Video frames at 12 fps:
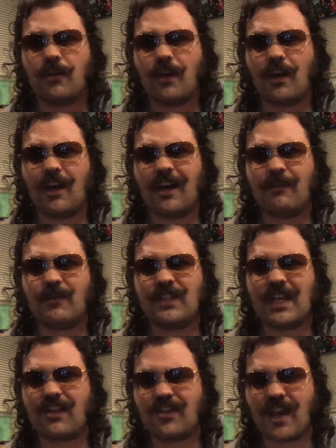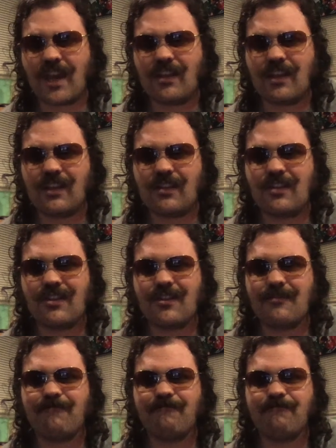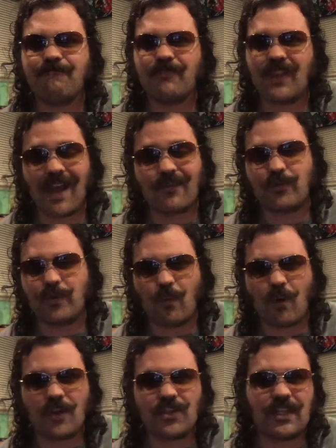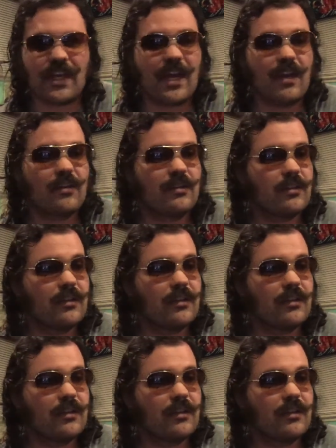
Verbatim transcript: um, Dead Silence. After we watch again,